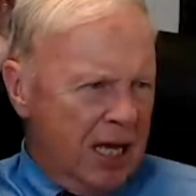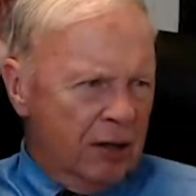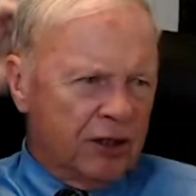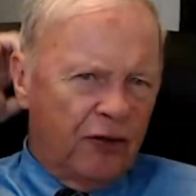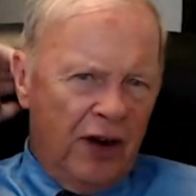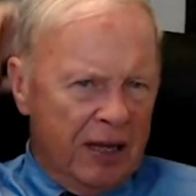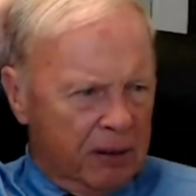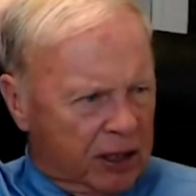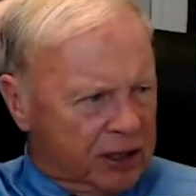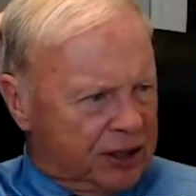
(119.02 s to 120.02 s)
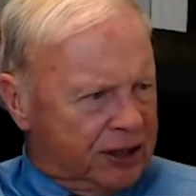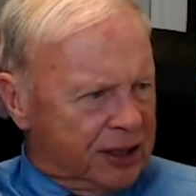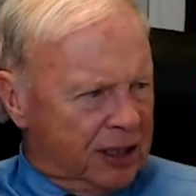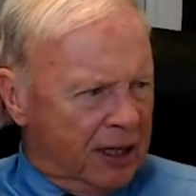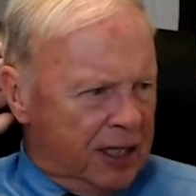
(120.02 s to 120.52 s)
you know, it's funny
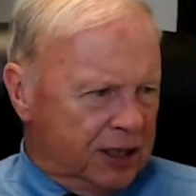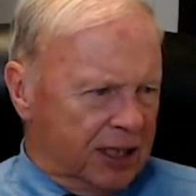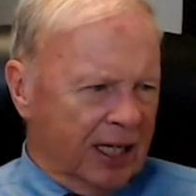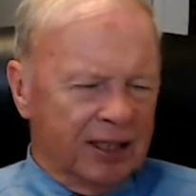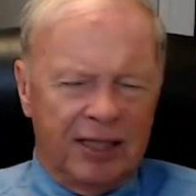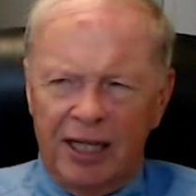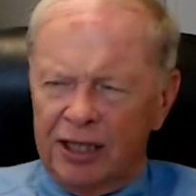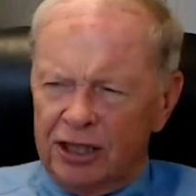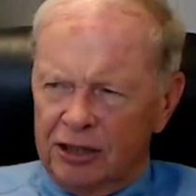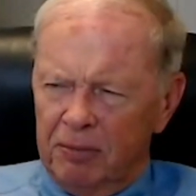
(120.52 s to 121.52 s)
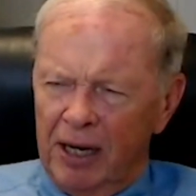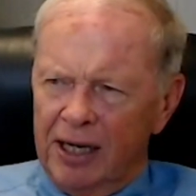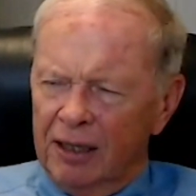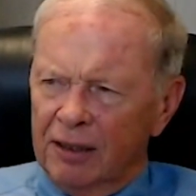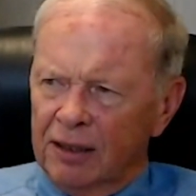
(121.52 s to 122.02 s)
because uh, this, like I said, this is
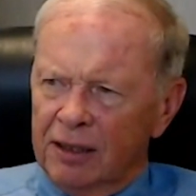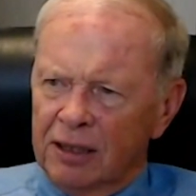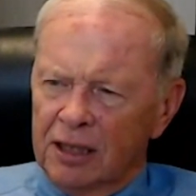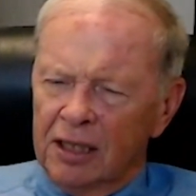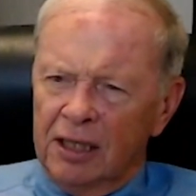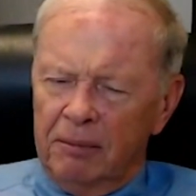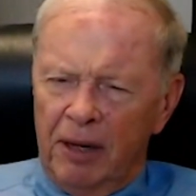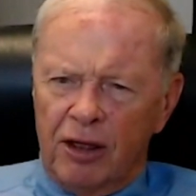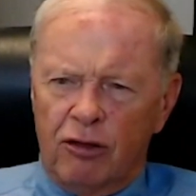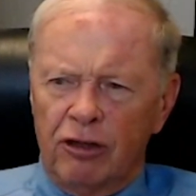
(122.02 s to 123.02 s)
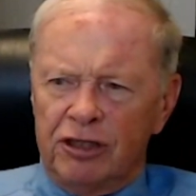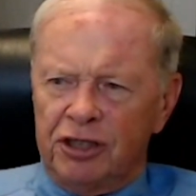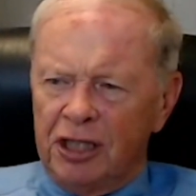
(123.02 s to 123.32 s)
my uh, my third